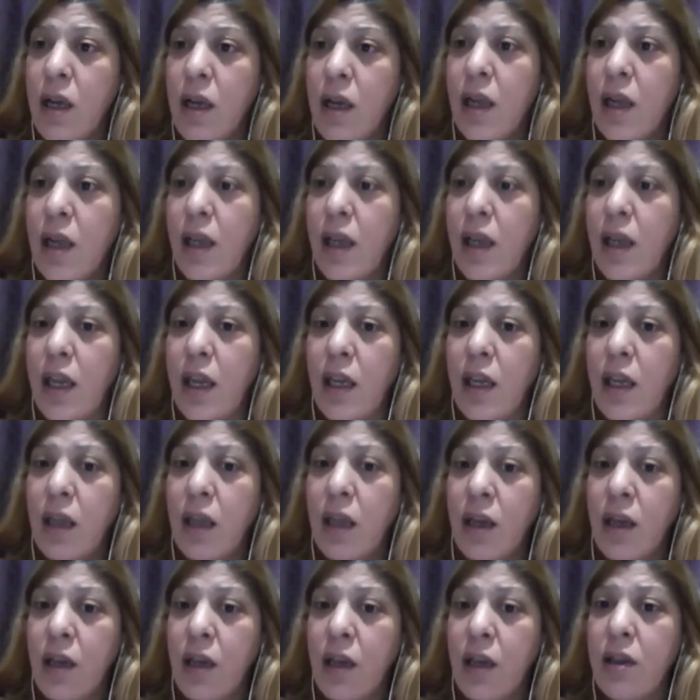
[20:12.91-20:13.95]
in
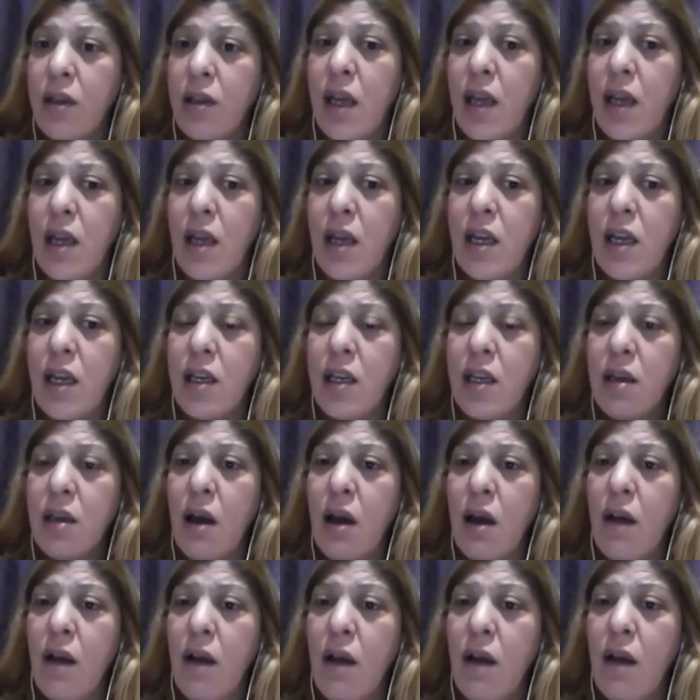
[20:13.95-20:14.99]
dealing
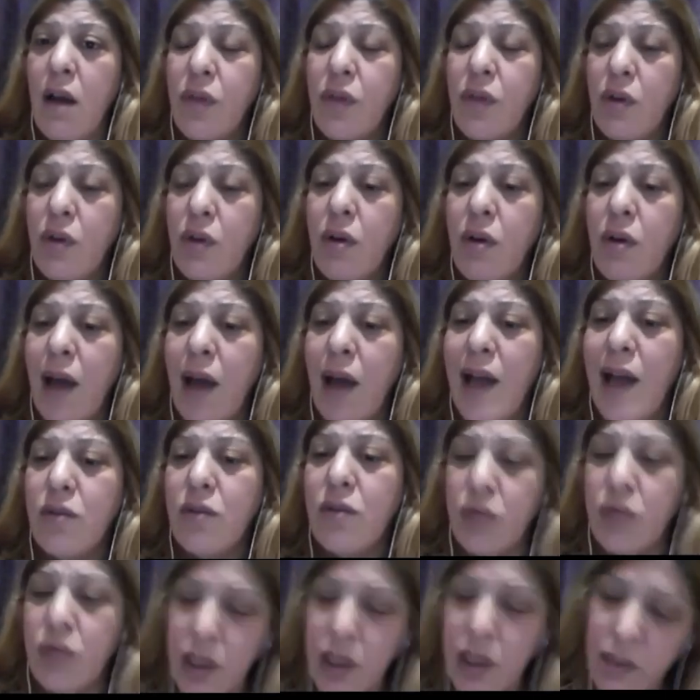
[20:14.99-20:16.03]
of the
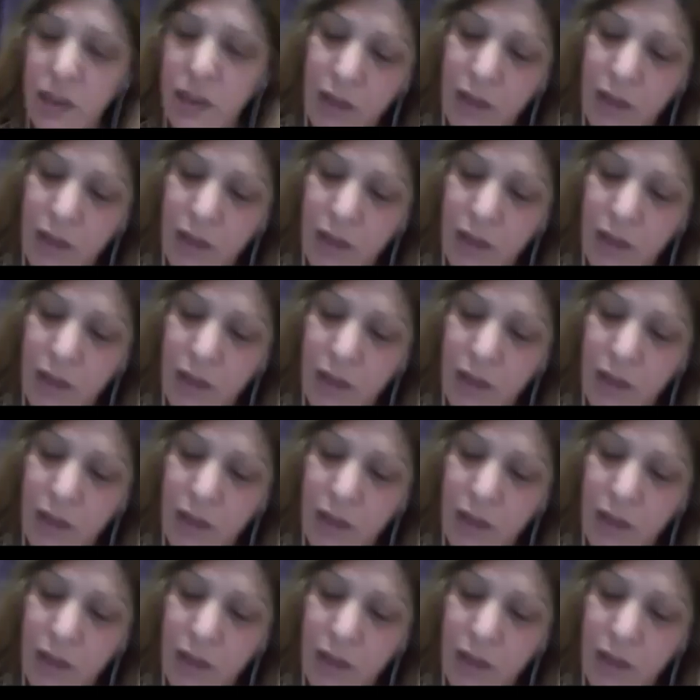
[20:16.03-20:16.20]
aneurysm.